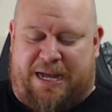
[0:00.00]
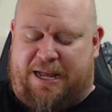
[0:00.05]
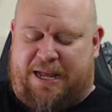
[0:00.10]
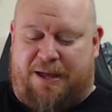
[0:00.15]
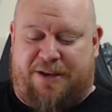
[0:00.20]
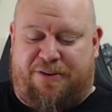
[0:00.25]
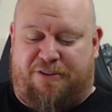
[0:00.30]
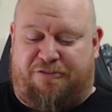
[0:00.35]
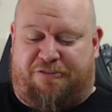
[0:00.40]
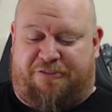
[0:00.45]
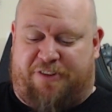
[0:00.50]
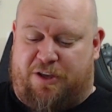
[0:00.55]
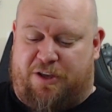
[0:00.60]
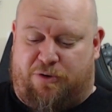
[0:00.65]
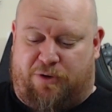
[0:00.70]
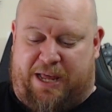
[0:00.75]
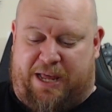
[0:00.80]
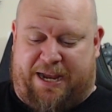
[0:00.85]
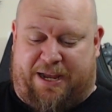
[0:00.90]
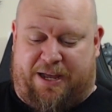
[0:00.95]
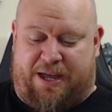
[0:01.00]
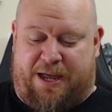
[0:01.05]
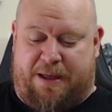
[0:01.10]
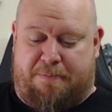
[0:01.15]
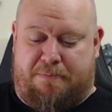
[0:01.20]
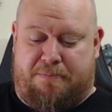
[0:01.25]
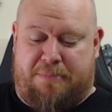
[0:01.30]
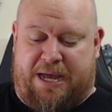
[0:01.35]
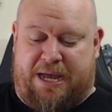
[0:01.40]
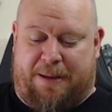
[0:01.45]
I, I don't feel like
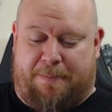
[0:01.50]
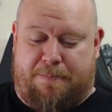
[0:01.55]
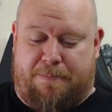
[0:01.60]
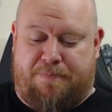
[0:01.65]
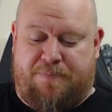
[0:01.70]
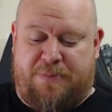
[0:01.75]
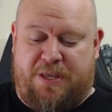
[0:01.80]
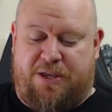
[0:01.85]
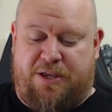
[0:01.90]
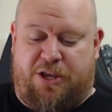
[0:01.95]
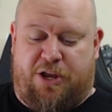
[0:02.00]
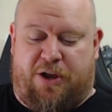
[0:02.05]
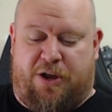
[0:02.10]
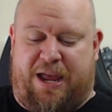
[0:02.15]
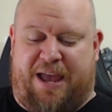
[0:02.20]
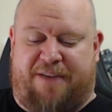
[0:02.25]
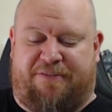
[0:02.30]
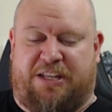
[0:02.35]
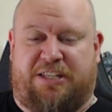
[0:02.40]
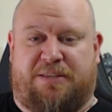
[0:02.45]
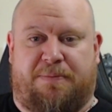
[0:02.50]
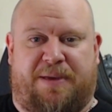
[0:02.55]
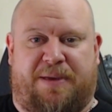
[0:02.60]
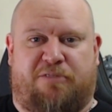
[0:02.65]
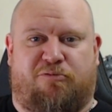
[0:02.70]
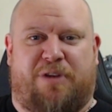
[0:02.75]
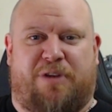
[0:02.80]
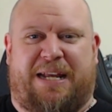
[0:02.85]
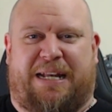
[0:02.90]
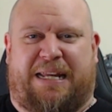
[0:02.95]
I'm um, you know, having to be
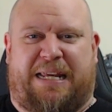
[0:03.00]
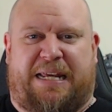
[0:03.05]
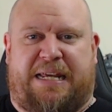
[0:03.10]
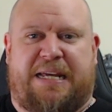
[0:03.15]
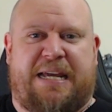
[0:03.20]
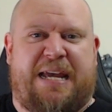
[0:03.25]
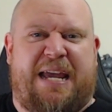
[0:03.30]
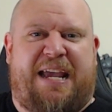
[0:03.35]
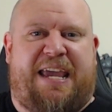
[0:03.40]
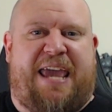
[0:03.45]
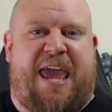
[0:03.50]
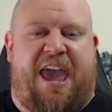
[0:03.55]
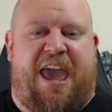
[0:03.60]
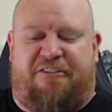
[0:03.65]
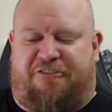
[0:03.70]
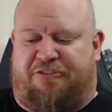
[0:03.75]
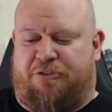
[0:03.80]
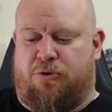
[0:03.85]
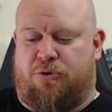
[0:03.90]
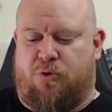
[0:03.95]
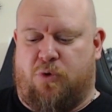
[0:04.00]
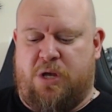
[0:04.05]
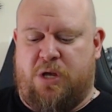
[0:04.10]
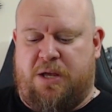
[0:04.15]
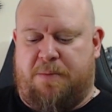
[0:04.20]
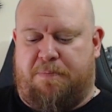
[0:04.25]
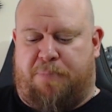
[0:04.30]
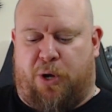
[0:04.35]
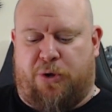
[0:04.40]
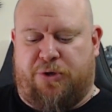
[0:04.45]
really careful
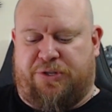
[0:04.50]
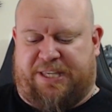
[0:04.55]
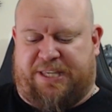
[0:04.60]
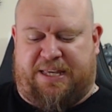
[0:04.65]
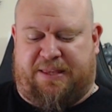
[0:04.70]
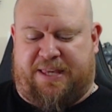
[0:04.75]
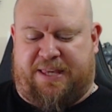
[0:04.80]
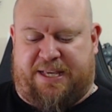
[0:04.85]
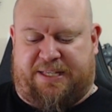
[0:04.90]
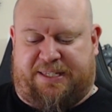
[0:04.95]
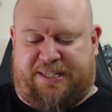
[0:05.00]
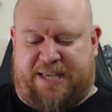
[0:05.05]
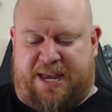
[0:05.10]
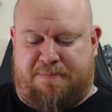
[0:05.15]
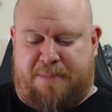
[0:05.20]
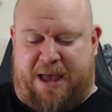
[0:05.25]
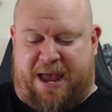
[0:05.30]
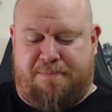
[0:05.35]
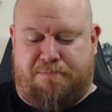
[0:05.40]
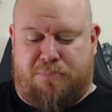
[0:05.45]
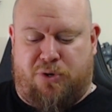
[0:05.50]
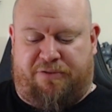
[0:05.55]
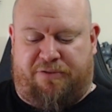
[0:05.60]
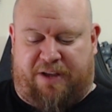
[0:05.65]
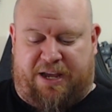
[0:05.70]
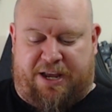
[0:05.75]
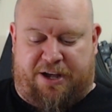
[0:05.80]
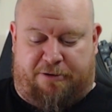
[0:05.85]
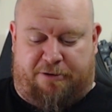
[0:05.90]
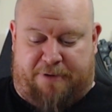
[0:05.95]
posing this and, and
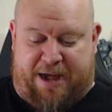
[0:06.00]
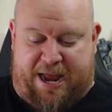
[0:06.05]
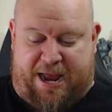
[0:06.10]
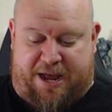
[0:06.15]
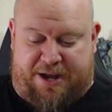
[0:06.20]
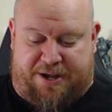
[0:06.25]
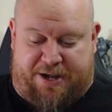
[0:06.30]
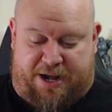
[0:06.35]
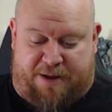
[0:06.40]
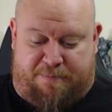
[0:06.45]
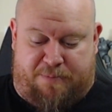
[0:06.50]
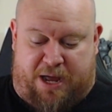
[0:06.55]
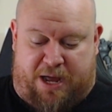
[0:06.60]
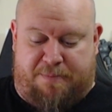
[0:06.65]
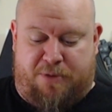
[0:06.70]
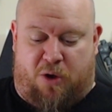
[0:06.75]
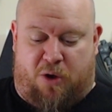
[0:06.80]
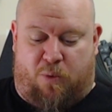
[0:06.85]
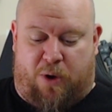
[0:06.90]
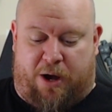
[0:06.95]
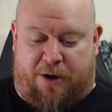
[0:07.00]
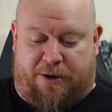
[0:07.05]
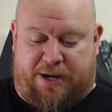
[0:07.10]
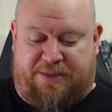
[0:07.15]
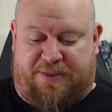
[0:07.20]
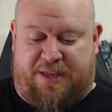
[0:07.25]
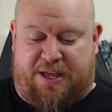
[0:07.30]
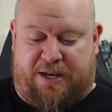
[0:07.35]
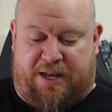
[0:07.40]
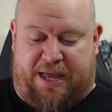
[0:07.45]
moving it around, and I'm, I'm not
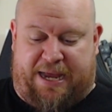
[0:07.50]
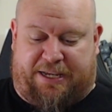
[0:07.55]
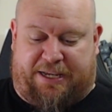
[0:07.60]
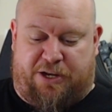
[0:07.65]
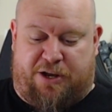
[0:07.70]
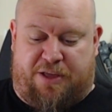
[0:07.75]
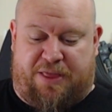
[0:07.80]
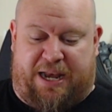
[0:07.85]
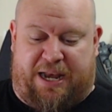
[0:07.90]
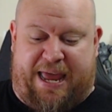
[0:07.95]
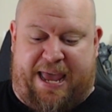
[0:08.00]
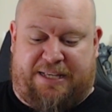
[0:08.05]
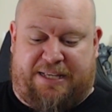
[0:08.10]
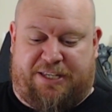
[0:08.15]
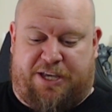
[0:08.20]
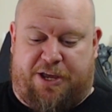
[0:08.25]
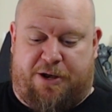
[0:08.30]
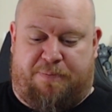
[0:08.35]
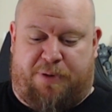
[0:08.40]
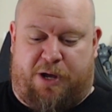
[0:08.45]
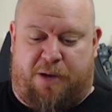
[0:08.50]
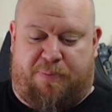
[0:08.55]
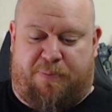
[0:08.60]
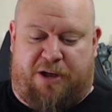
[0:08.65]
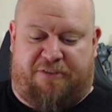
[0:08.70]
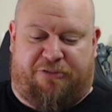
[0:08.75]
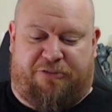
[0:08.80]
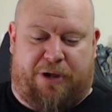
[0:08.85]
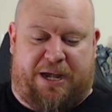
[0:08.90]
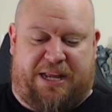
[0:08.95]
worried that, like, you know, the legs are gonna pop
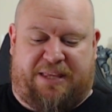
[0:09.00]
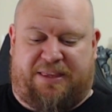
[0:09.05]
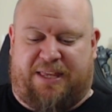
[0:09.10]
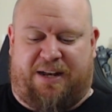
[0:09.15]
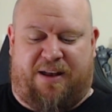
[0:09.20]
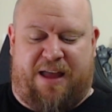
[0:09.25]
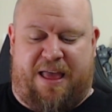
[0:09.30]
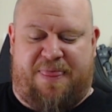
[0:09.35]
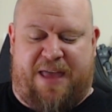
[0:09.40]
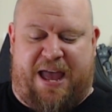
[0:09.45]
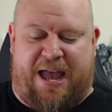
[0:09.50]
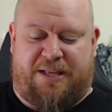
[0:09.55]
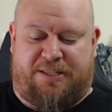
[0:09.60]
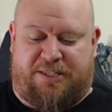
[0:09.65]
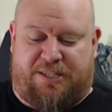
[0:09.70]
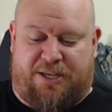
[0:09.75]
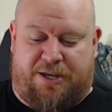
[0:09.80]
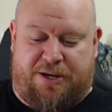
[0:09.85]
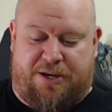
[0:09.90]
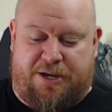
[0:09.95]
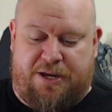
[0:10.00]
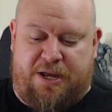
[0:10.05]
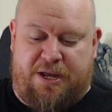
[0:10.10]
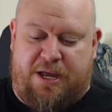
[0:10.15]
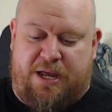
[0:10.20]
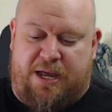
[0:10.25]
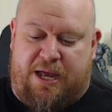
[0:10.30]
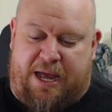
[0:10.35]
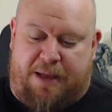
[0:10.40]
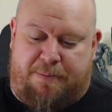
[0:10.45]
off or anything like that. So
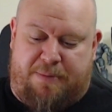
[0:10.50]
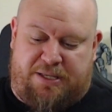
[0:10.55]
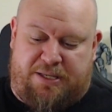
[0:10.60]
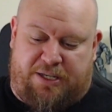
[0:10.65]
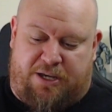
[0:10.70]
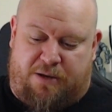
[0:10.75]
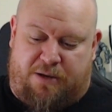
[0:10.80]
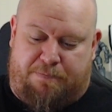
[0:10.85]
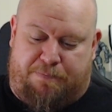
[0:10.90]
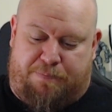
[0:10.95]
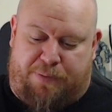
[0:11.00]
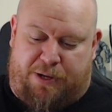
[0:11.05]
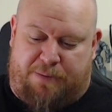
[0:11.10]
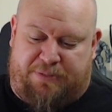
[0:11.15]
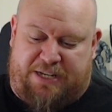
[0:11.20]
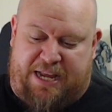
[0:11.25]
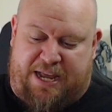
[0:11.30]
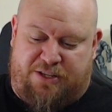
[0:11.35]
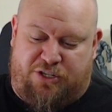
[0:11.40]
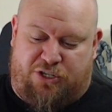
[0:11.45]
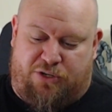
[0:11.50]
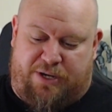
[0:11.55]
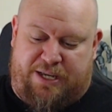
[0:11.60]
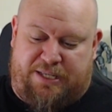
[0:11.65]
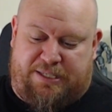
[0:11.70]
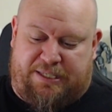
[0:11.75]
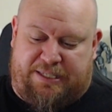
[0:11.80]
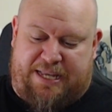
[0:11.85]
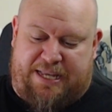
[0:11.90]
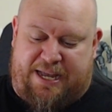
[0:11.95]
um, has it got pop down
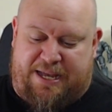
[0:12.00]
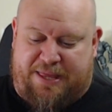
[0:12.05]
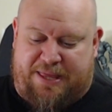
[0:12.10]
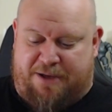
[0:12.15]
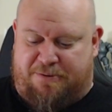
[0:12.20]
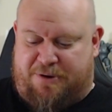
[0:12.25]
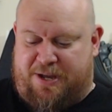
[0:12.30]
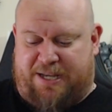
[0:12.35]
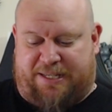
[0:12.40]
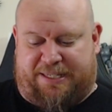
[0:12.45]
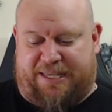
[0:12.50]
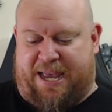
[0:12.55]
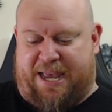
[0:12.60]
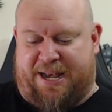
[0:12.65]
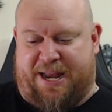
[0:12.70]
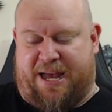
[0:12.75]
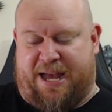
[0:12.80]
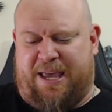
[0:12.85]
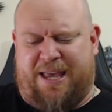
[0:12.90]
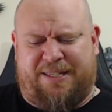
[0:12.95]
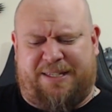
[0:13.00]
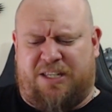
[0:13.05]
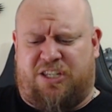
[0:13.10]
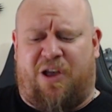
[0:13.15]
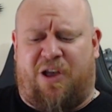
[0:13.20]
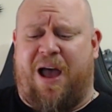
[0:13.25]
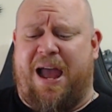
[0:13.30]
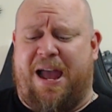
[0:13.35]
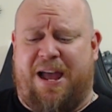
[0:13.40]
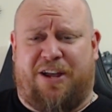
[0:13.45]
joints? Is that how that works? Yeah, no. Nah. His
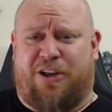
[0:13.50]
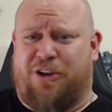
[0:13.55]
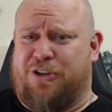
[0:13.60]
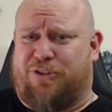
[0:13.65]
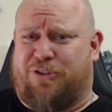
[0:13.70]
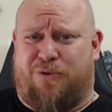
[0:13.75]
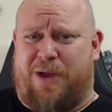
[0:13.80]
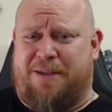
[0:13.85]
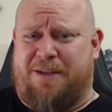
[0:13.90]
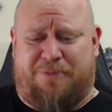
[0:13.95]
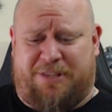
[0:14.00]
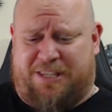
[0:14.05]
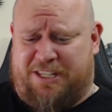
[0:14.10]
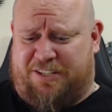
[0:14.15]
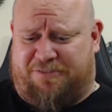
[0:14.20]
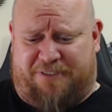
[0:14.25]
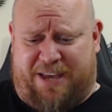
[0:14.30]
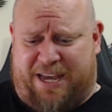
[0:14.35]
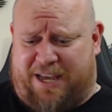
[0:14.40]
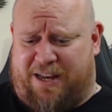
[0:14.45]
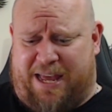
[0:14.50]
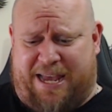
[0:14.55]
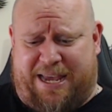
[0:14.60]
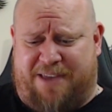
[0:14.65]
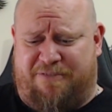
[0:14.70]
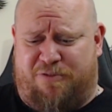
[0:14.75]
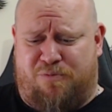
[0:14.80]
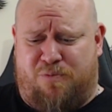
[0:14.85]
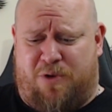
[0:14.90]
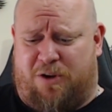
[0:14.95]
attire goes great with this figure. Like,
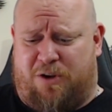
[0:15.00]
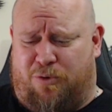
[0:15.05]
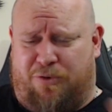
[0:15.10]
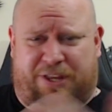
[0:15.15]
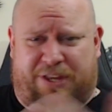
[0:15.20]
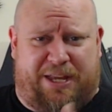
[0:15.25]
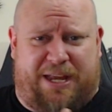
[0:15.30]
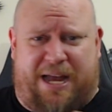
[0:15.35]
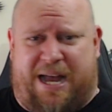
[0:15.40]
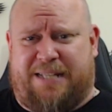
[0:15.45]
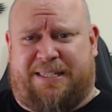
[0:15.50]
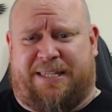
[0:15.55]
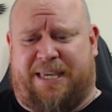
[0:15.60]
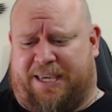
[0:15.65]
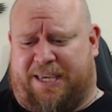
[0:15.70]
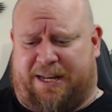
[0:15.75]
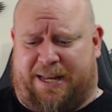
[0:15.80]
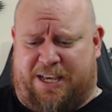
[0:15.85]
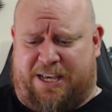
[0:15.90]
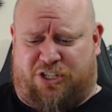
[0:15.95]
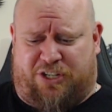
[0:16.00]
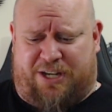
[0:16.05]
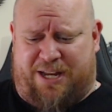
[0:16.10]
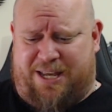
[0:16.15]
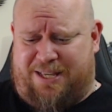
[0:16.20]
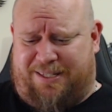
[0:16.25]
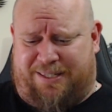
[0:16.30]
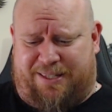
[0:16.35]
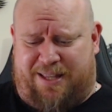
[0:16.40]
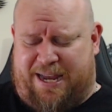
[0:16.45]
even where all the articulation
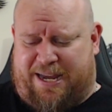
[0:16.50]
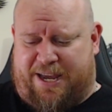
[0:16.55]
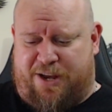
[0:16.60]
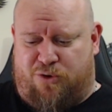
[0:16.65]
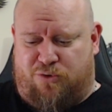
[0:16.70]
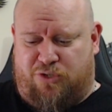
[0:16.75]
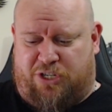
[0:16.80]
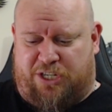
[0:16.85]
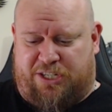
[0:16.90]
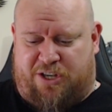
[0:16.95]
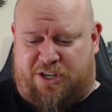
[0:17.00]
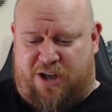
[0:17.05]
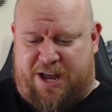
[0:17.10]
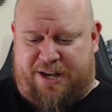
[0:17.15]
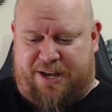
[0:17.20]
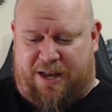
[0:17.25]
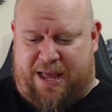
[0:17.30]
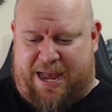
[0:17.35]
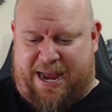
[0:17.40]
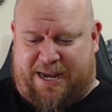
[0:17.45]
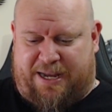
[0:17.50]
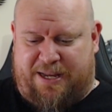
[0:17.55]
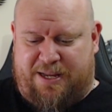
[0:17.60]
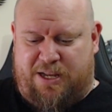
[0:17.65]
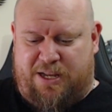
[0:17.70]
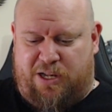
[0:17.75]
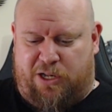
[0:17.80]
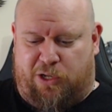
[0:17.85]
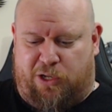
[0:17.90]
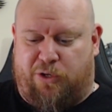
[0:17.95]
is, like, it all just kind of like
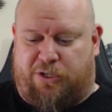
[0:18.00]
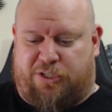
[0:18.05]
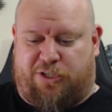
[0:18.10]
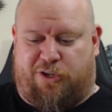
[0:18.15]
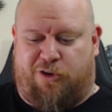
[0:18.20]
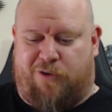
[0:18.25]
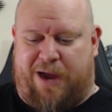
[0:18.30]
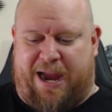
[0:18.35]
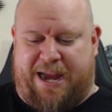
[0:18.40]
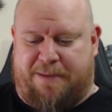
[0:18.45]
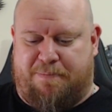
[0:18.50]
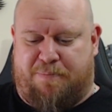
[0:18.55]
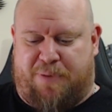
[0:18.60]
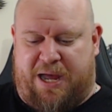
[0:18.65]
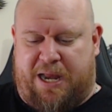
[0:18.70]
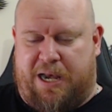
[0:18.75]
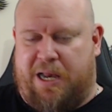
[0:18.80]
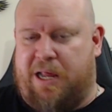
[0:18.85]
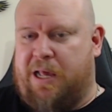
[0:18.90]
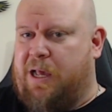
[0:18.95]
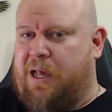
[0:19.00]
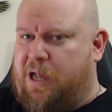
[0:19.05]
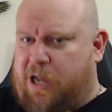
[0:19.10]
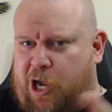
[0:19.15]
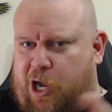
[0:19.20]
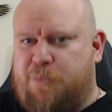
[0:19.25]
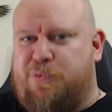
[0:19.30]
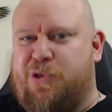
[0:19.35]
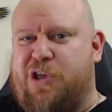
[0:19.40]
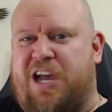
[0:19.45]
looks great. But
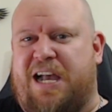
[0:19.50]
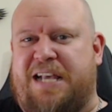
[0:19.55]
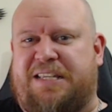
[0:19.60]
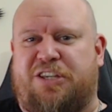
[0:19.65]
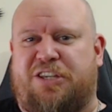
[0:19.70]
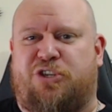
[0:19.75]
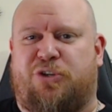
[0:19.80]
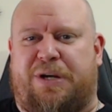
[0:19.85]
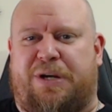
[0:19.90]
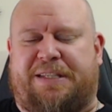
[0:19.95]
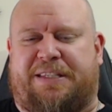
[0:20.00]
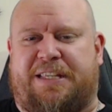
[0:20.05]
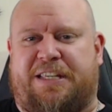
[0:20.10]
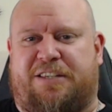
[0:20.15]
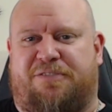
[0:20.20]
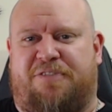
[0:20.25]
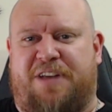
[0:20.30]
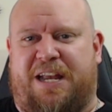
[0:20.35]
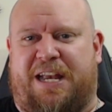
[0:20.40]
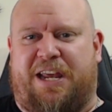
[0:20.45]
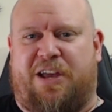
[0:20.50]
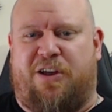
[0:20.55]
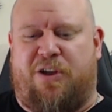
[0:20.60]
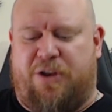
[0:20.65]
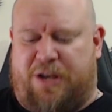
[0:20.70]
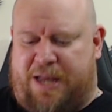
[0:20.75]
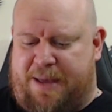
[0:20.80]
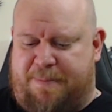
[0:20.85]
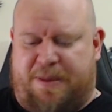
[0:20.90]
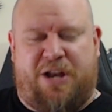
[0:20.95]
hope you guys enjoyed this
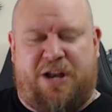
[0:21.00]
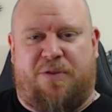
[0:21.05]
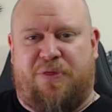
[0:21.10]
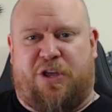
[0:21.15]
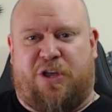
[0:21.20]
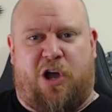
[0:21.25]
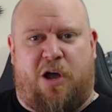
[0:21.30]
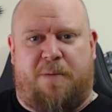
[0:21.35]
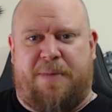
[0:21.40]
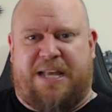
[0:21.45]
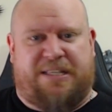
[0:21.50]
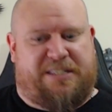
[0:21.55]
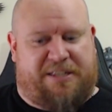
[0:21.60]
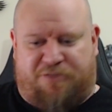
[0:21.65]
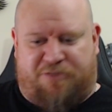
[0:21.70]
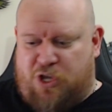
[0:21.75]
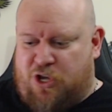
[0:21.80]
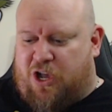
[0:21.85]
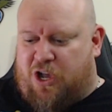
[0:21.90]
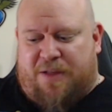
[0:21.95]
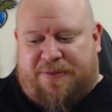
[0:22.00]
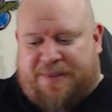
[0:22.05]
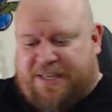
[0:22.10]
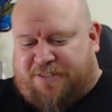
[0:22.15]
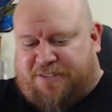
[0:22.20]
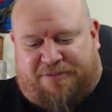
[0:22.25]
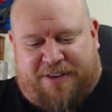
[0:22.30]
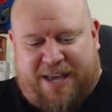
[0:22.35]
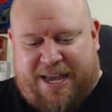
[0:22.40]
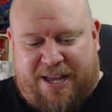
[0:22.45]
video. Let me know in the comments, have you got
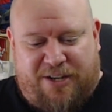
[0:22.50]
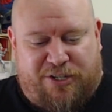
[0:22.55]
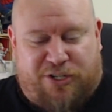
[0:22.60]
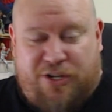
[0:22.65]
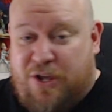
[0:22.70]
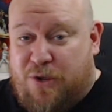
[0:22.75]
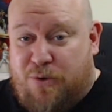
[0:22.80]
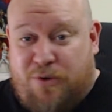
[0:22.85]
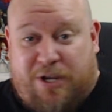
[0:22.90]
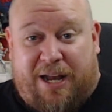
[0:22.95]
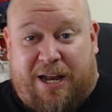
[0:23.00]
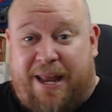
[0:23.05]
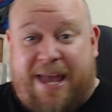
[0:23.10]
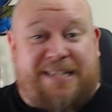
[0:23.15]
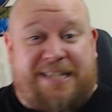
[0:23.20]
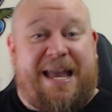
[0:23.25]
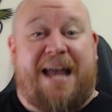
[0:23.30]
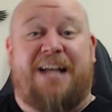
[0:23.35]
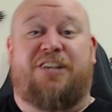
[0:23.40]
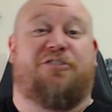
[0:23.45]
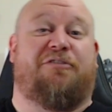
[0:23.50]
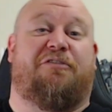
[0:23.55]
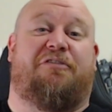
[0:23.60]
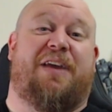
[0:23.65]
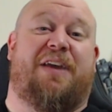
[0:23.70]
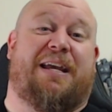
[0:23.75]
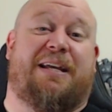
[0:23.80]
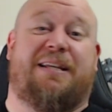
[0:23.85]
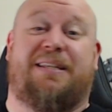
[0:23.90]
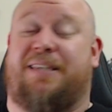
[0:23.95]
this figure? Do you collect action
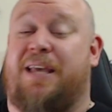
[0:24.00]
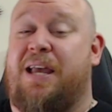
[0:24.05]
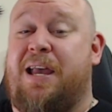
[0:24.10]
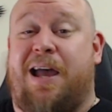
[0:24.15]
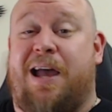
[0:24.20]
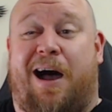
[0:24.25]
figures?